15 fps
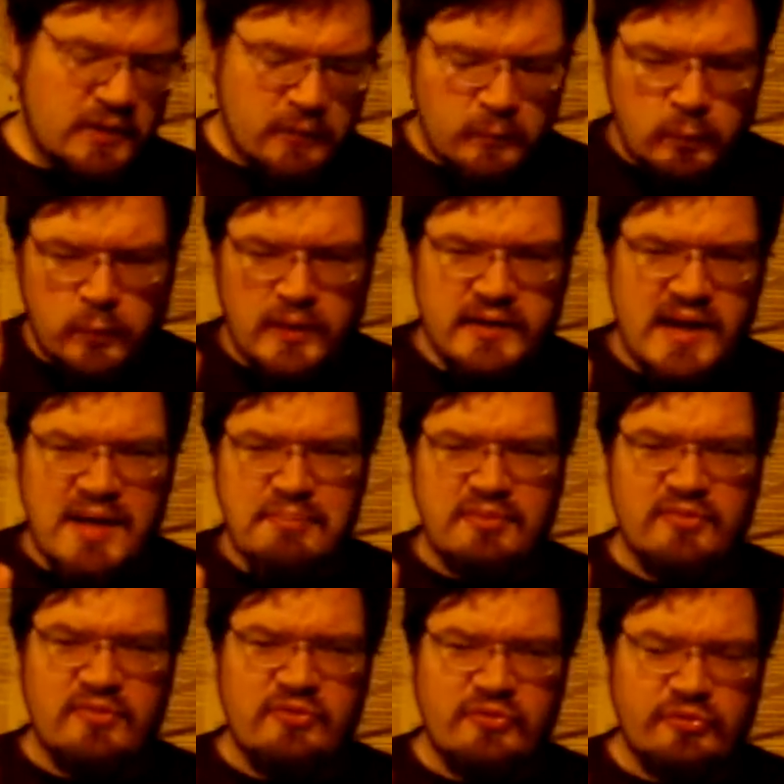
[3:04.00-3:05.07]
what
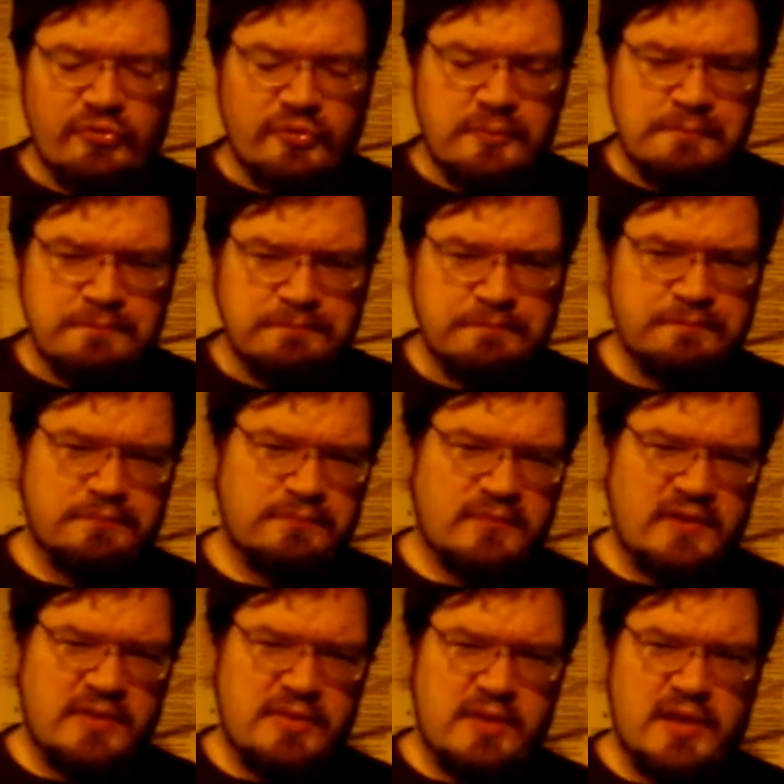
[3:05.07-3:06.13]
happens
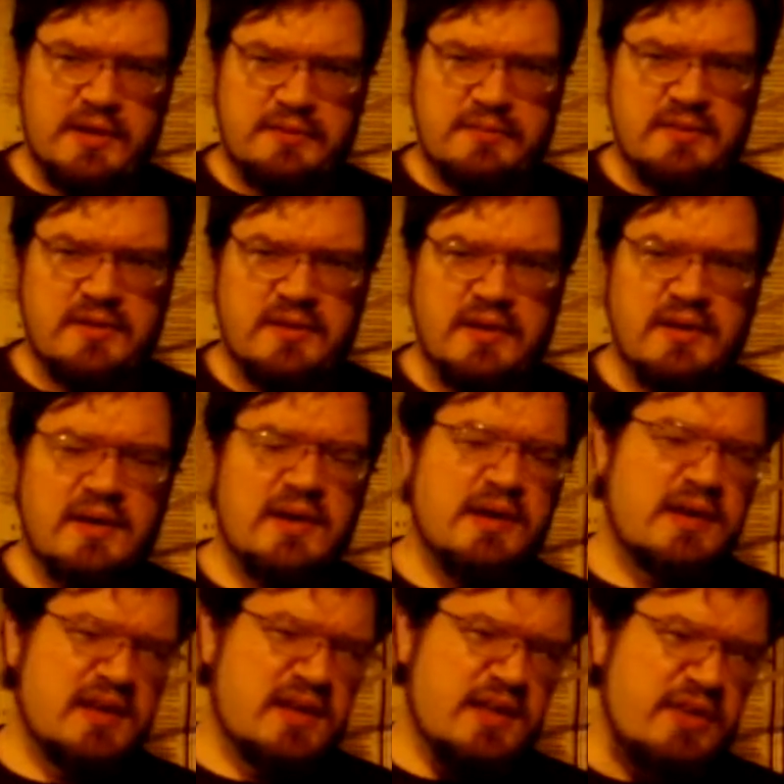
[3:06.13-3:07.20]
then
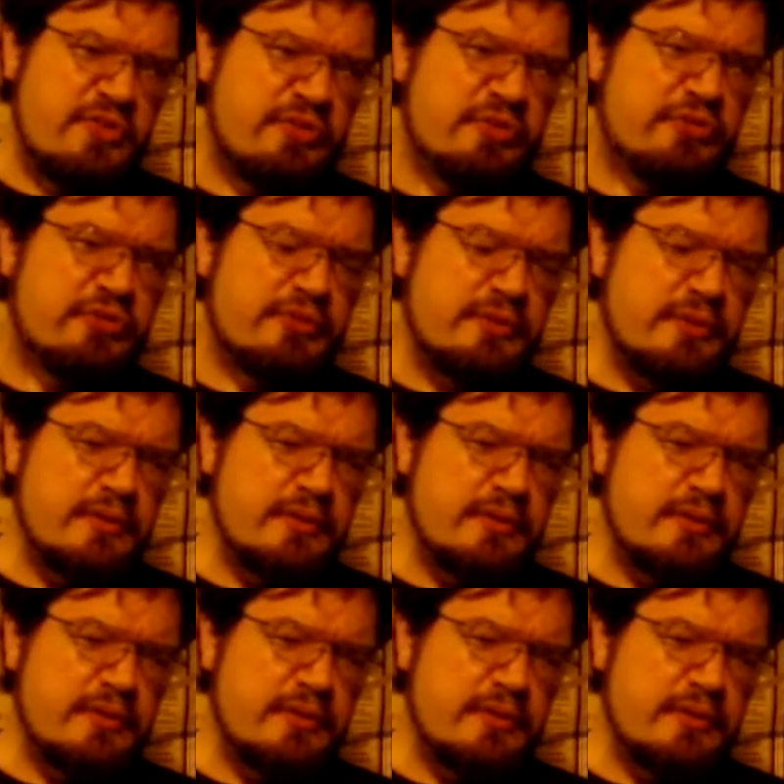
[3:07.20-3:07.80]
is,